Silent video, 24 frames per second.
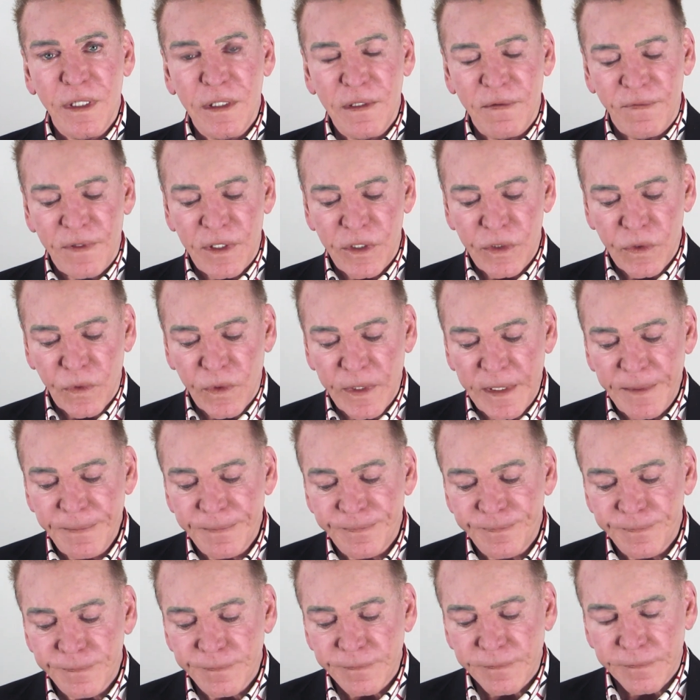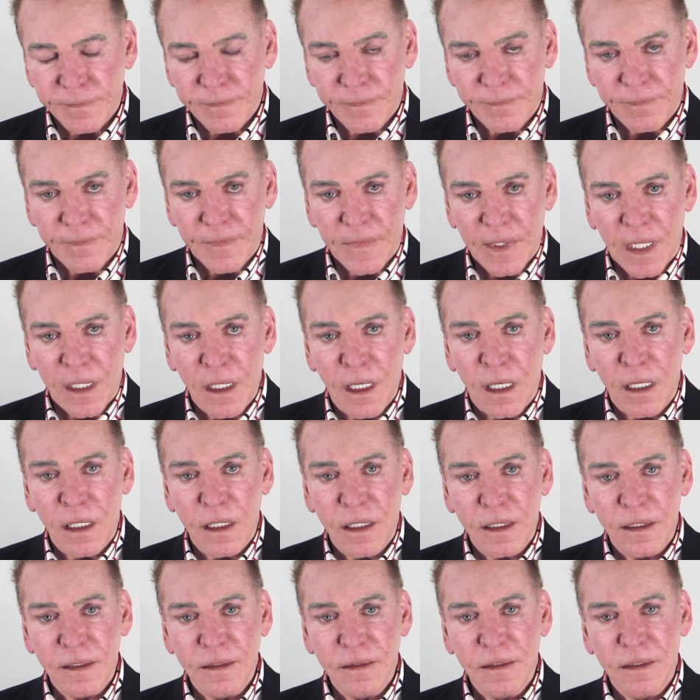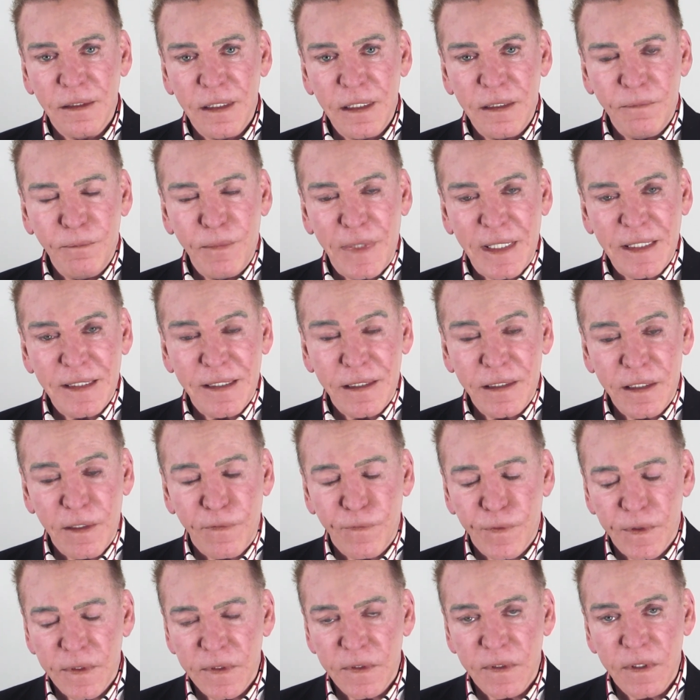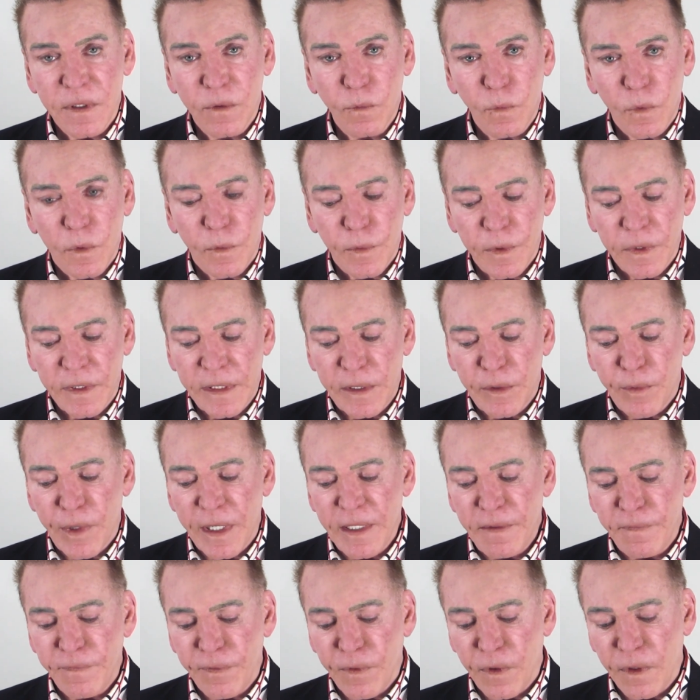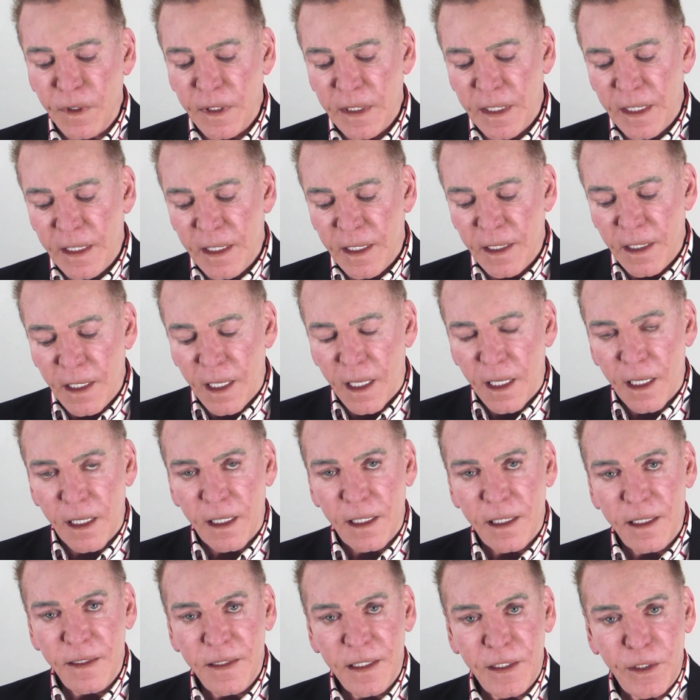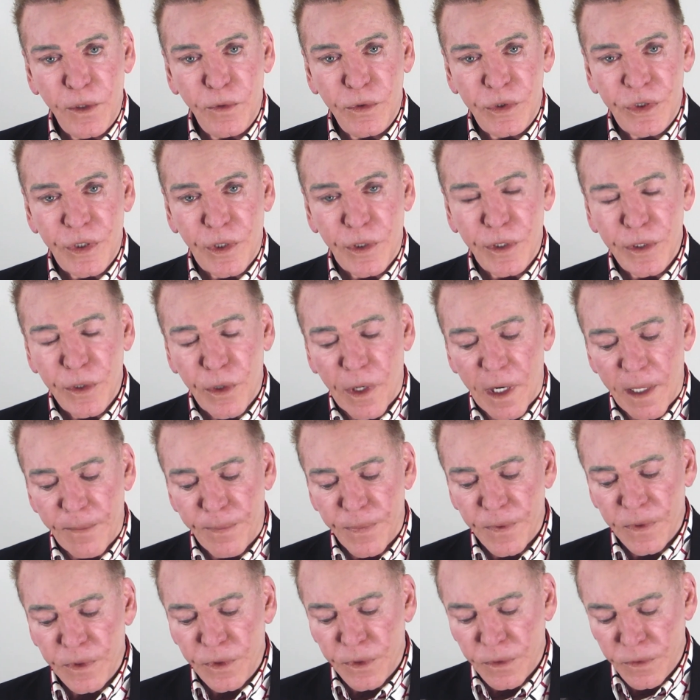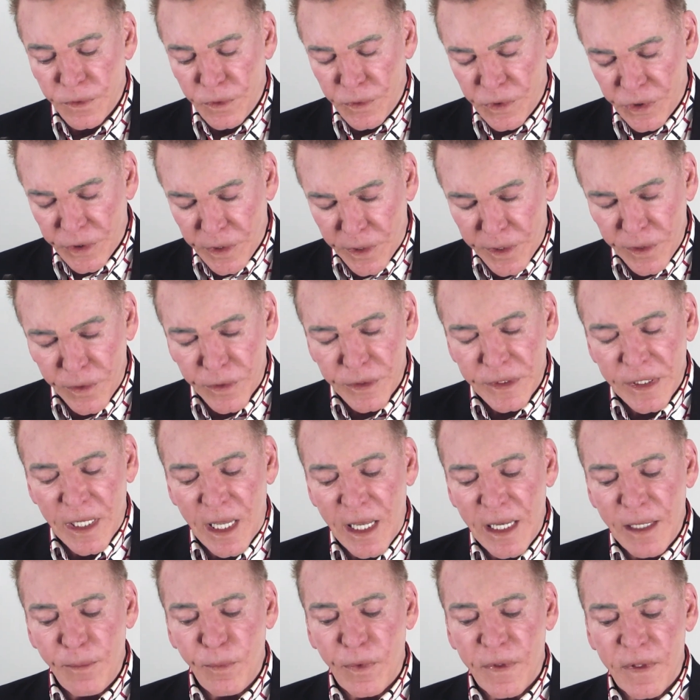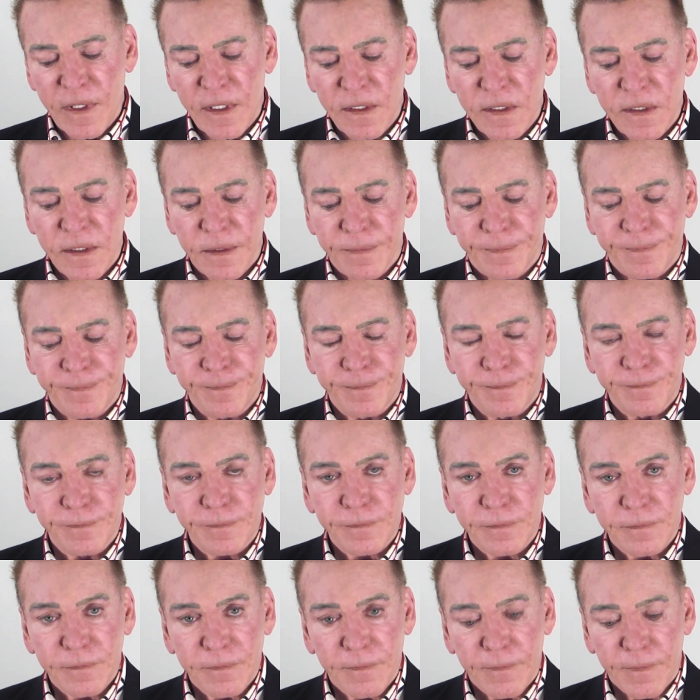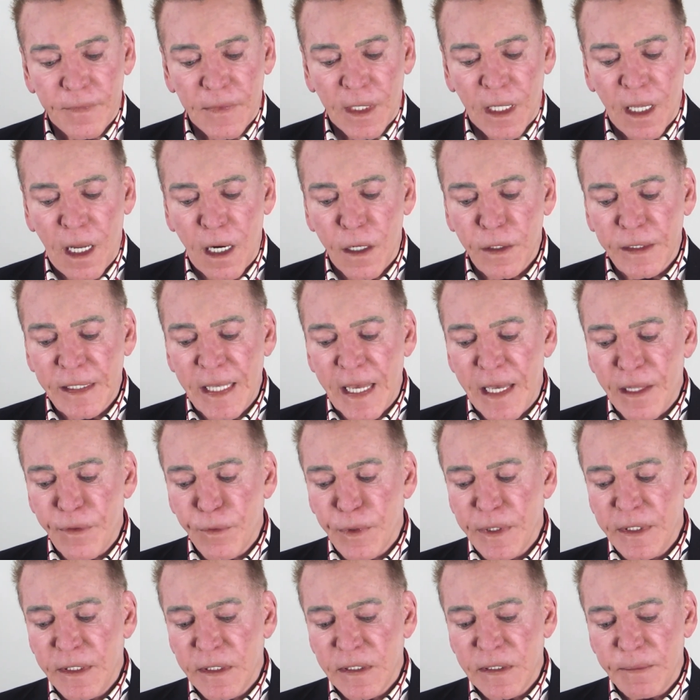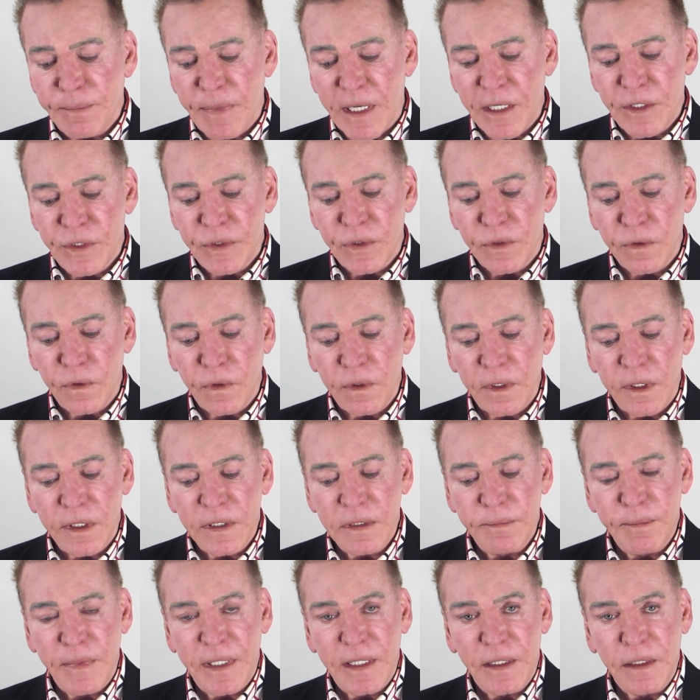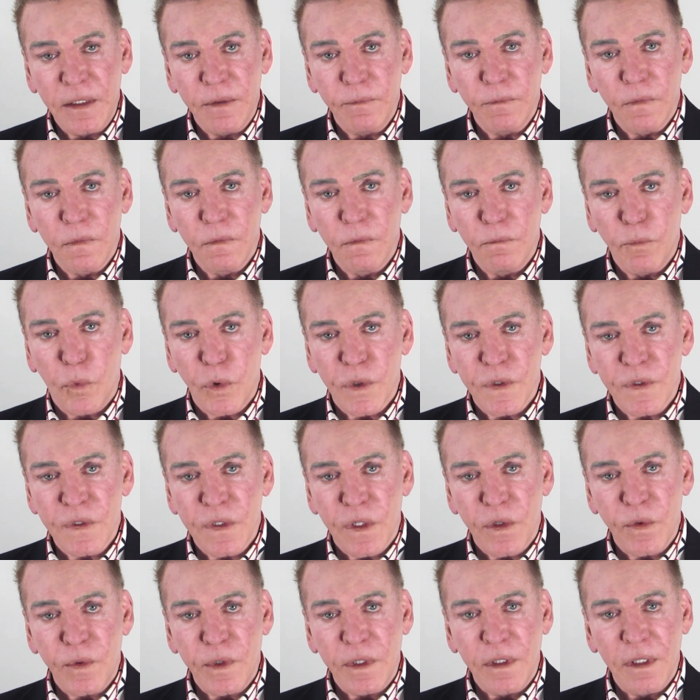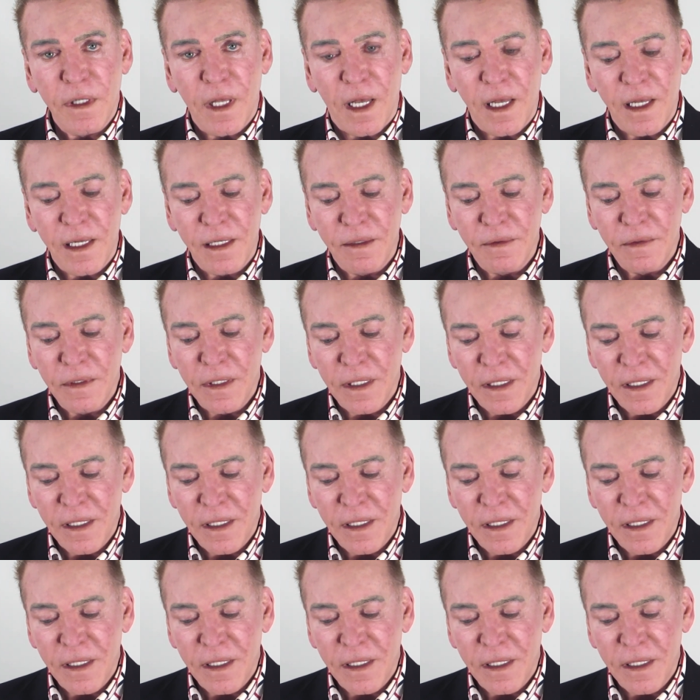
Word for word: individually, uh, it makes a difference, and we're really grateful uh, that you share, your op you share your time with us. Our gathering is special. It's made more so uh,